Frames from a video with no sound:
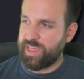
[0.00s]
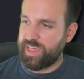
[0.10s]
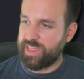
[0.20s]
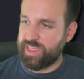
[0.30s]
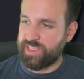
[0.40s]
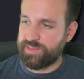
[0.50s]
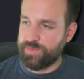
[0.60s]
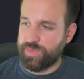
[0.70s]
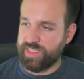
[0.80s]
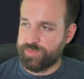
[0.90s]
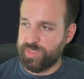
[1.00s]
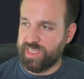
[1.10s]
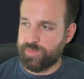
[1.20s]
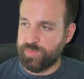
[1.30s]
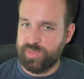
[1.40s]
And then things
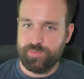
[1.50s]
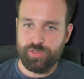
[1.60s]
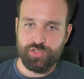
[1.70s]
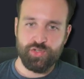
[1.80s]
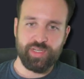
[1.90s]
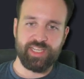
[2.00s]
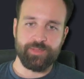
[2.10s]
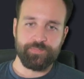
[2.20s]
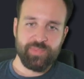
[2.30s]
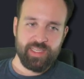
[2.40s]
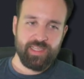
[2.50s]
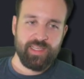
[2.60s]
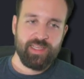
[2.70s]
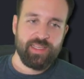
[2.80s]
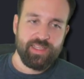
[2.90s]
become a bit more tricky.
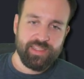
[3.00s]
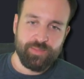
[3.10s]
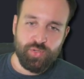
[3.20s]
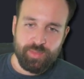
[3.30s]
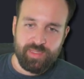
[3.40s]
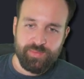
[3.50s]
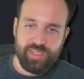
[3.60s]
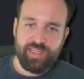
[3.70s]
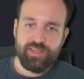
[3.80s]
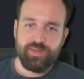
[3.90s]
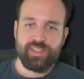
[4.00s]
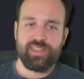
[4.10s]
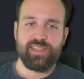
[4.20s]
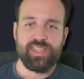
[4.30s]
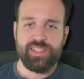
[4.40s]
The problem here
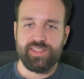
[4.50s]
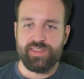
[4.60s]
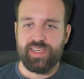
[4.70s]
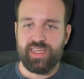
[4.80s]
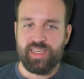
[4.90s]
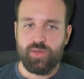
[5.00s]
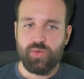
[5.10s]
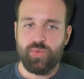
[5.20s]
is that